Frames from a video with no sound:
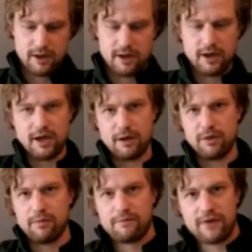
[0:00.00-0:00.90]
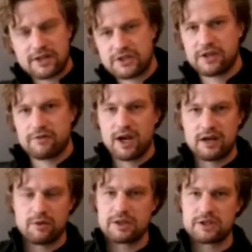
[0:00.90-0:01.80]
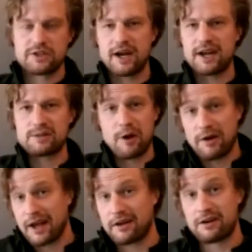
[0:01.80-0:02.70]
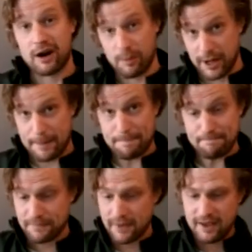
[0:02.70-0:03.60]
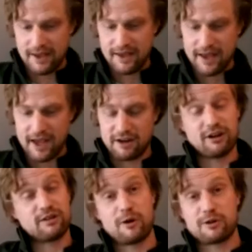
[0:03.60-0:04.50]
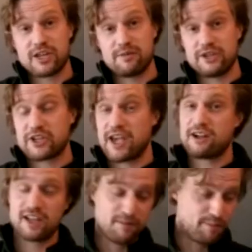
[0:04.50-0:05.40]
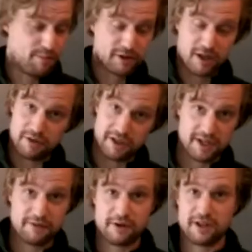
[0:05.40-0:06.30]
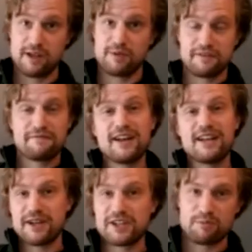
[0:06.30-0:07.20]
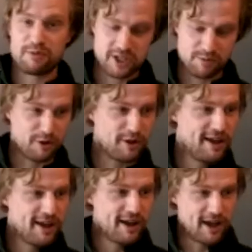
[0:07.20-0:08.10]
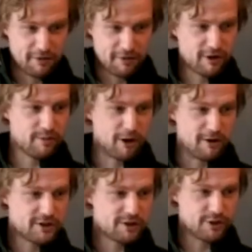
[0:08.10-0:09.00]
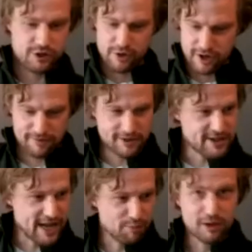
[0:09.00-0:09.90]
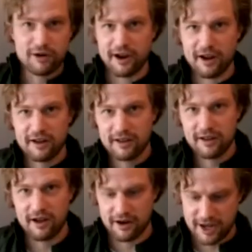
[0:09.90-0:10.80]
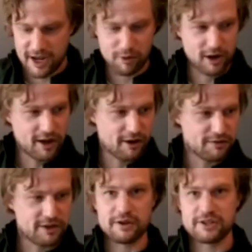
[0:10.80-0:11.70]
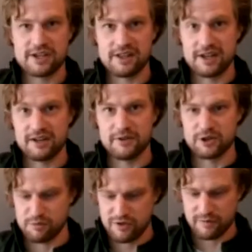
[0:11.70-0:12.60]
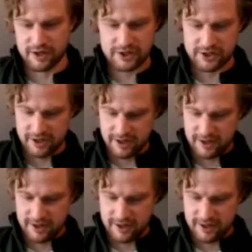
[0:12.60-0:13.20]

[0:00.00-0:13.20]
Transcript: Um, the fastest I've gotten with this design is about 800 RPM. And Corona motors can be scaled up, built completely differently, but the fundamental principle of Corona motors, which you can, it's now blurring on camera, I don't think you can see the individual movements,